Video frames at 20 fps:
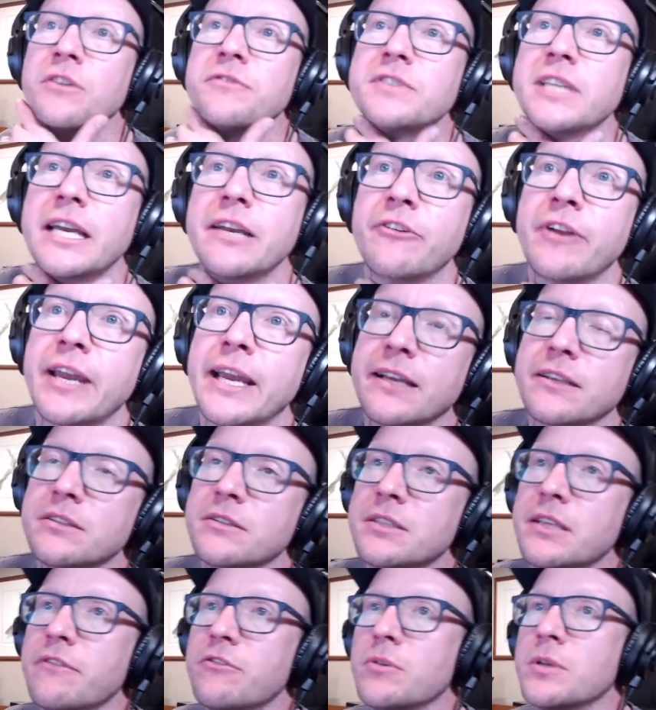
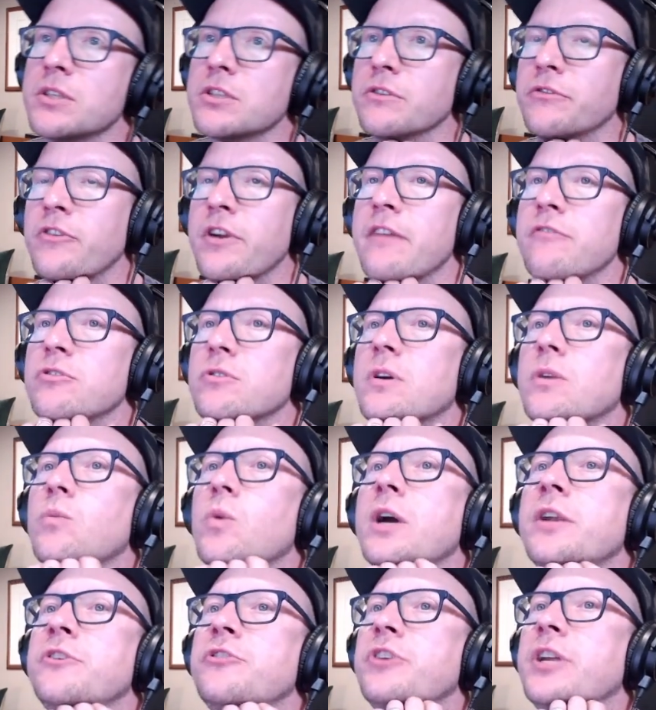directors, everyone. So for everyone
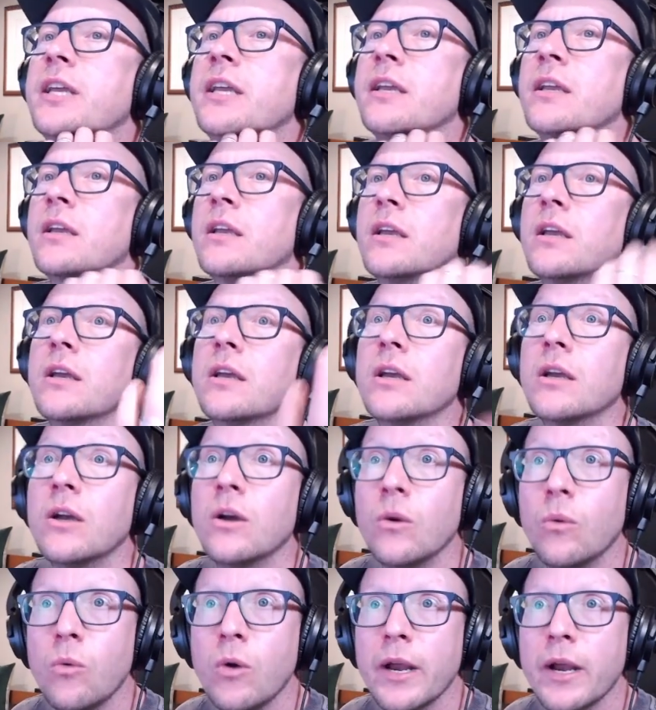wondering,
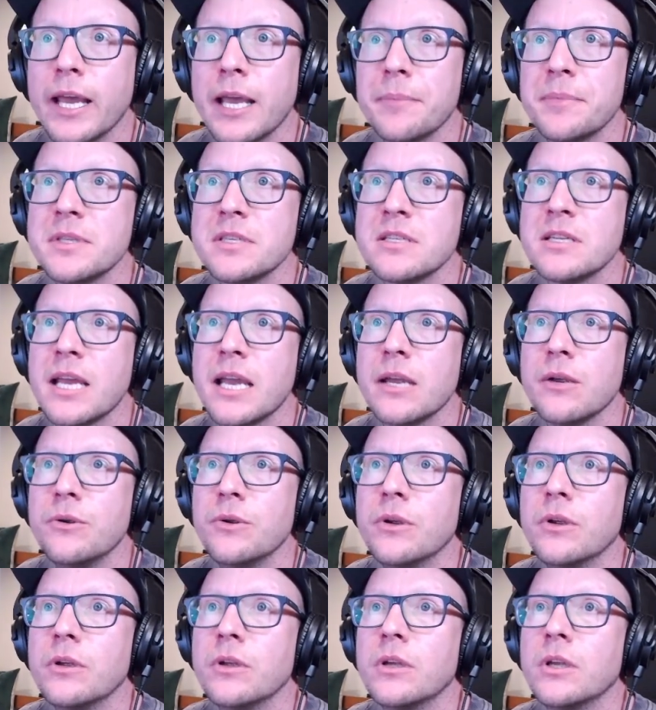what happens now?
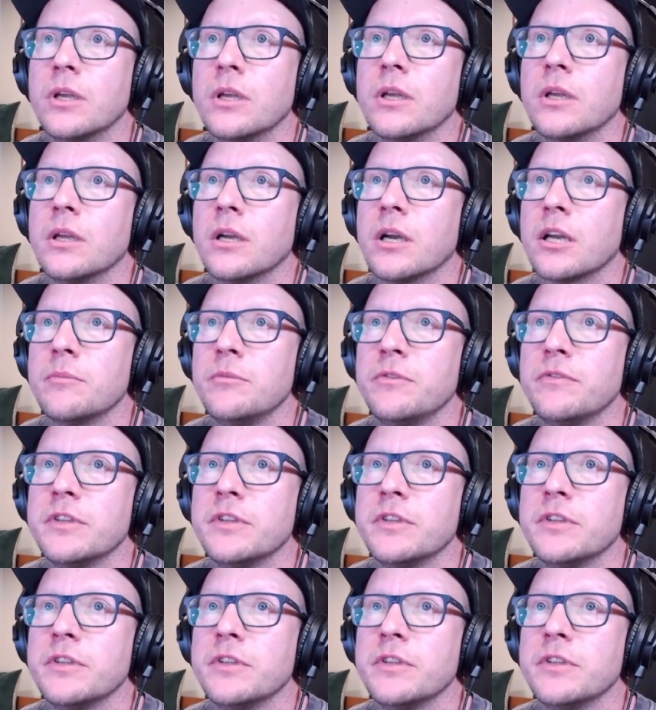I'm going to move the